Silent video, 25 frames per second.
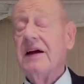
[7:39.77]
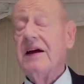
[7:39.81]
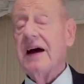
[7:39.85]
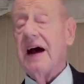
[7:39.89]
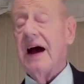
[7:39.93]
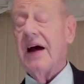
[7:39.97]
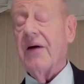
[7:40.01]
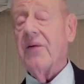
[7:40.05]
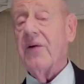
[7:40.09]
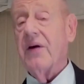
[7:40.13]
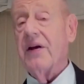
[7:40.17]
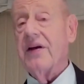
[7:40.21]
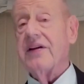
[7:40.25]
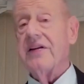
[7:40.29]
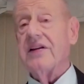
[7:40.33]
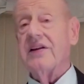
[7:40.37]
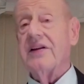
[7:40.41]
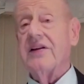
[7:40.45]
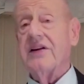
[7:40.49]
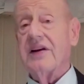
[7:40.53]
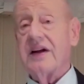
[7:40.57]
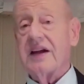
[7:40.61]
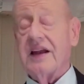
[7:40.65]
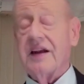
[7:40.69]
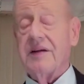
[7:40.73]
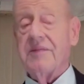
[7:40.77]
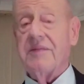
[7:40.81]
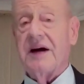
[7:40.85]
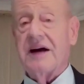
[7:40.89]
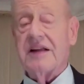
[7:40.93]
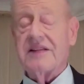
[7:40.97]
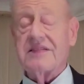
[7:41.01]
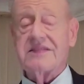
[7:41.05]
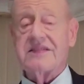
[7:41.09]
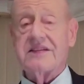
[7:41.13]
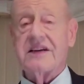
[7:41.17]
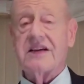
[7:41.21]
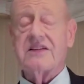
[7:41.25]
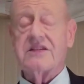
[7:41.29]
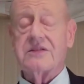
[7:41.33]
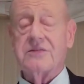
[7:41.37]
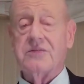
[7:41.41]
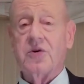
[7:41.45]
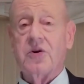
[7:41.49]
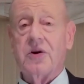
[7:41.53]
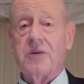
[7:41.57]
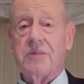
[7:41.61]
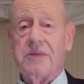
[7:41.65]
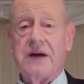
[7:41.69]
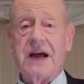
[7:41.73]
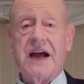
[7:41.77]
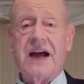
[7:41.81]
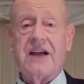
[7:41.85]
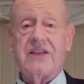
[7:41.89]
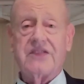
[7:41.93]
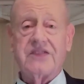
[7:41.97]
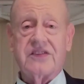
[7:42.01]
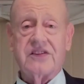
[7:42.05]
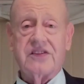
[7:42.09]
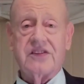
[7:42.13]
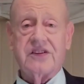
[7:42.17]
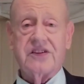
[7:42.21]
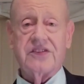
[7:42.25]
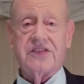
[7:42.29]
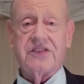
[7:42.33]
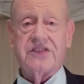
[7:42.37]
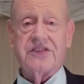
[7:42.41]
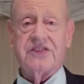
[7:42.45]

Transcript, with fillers: I wanted to look at about six more passages